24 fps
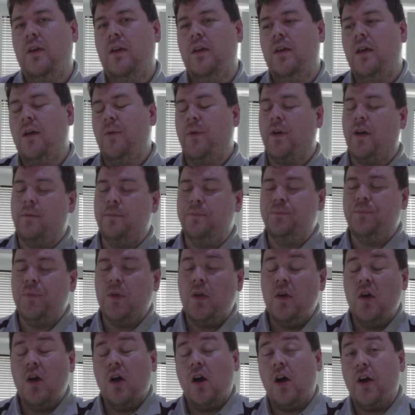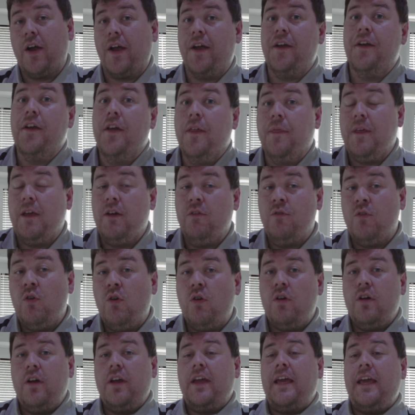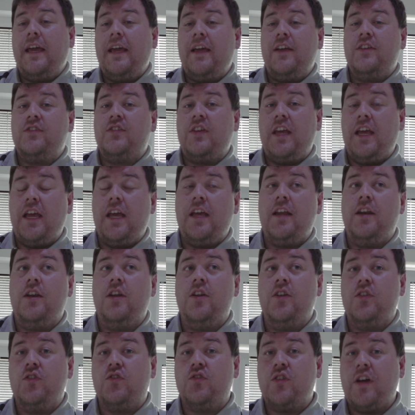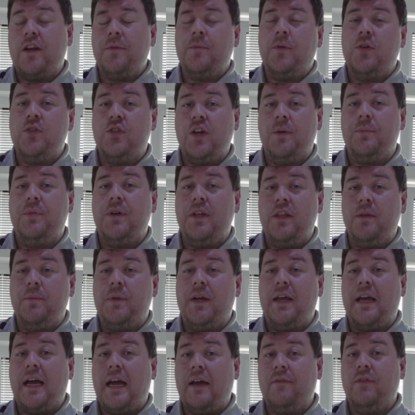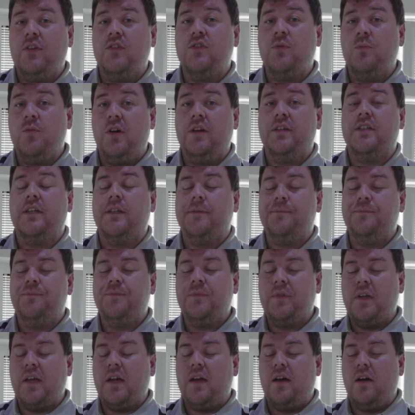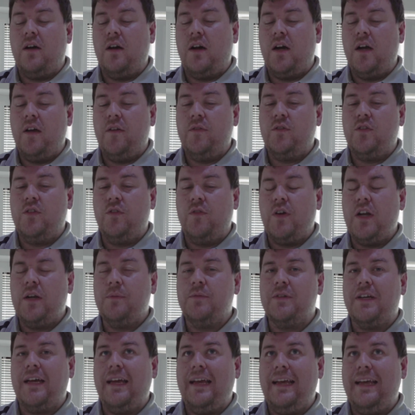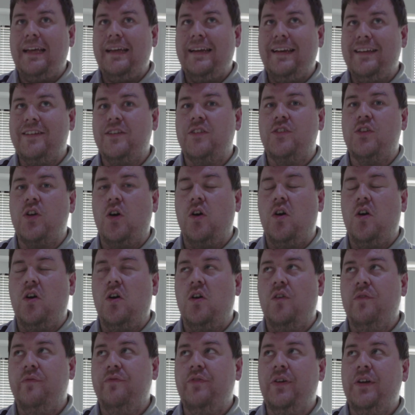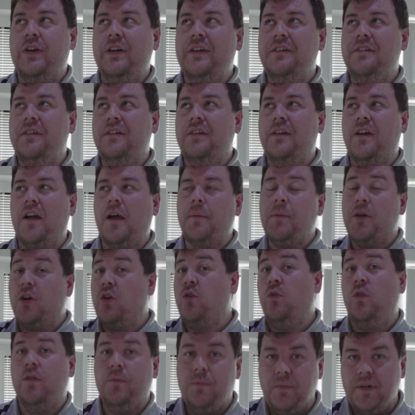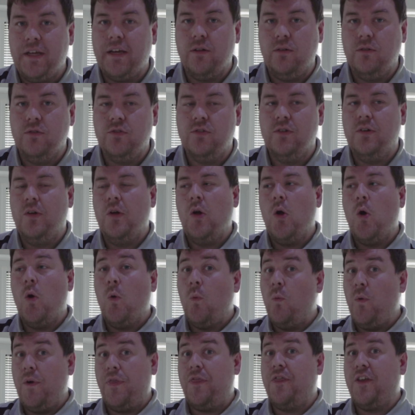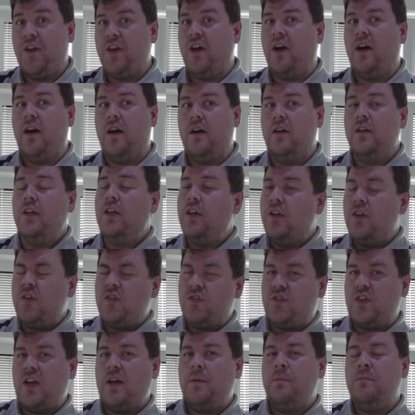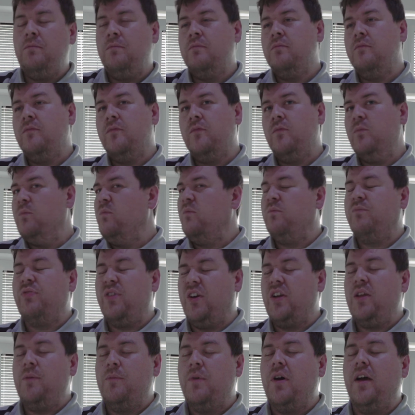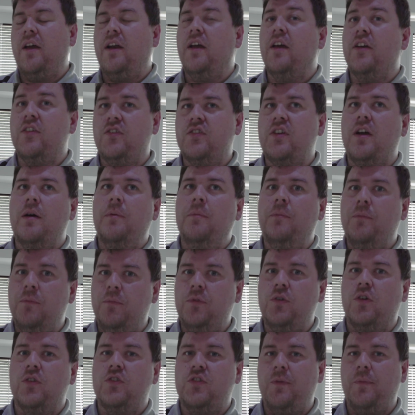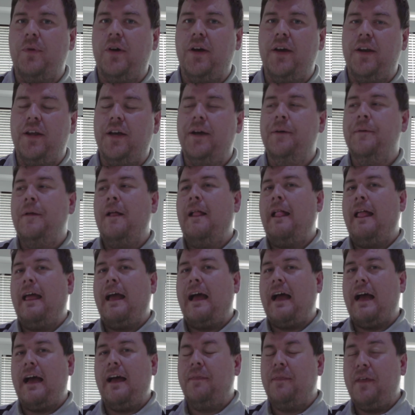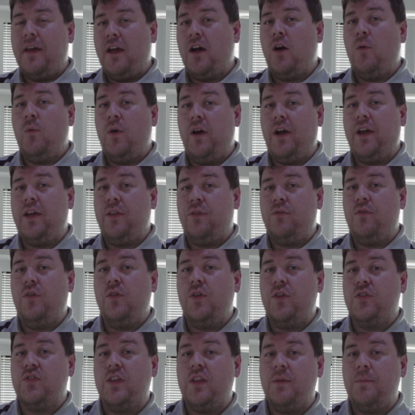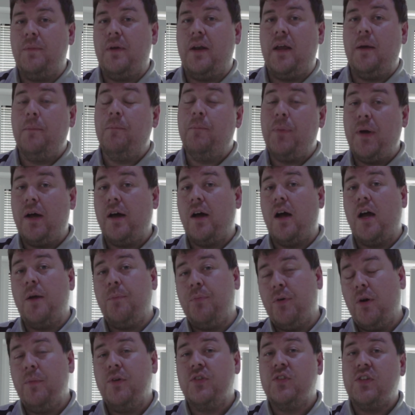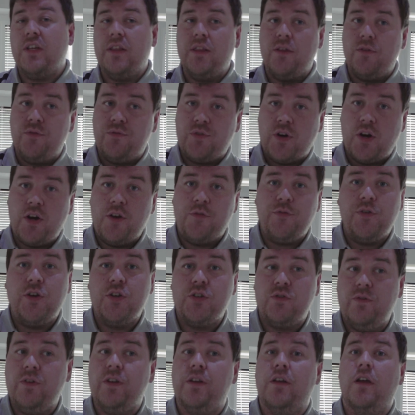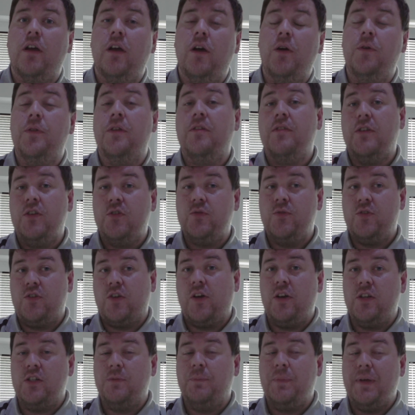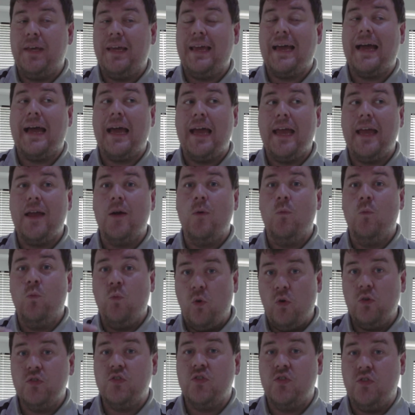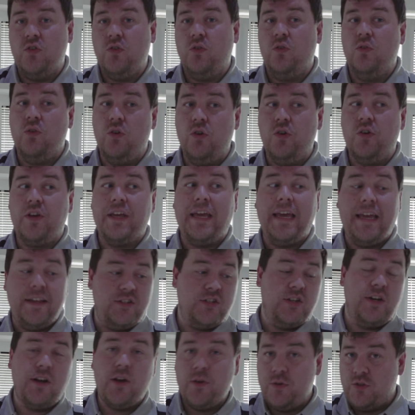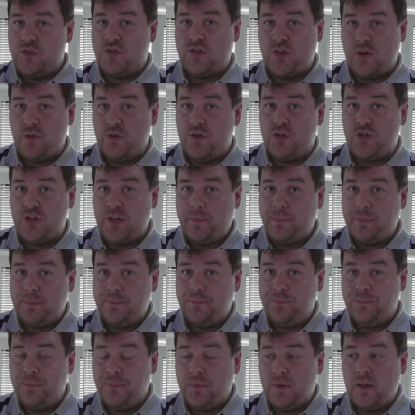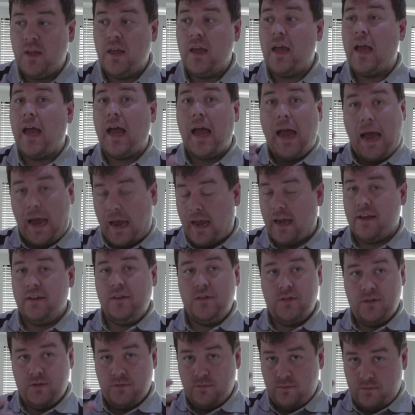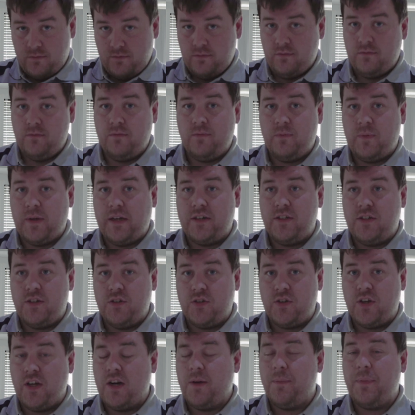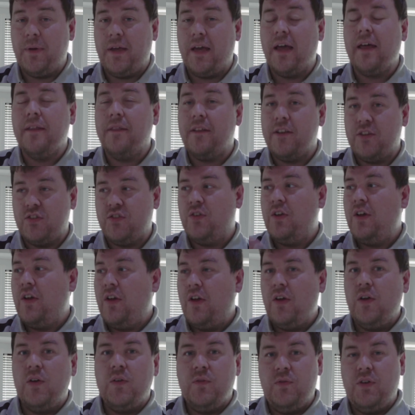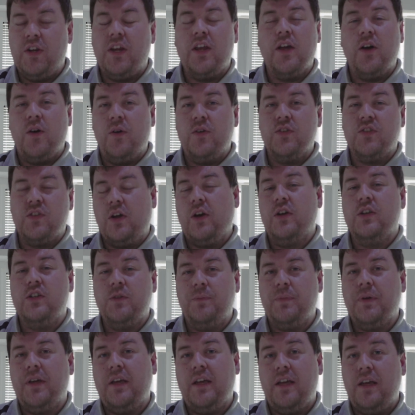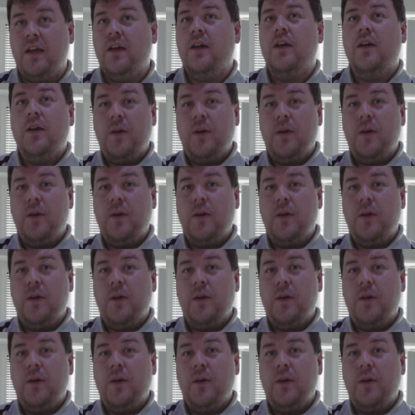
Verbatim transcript: Here we are. Okay, the Evora is in Stratton Motor Company at the minute having some work done. Now, I developed a list of, I'm going to call them niggles, with the car. Some pretty minor, some not so minor, and they are working through those at the minute. But I promised in the very first video that this was going to be a warts and all look into Lotus ownership, and that it is going to be, and this video is going to be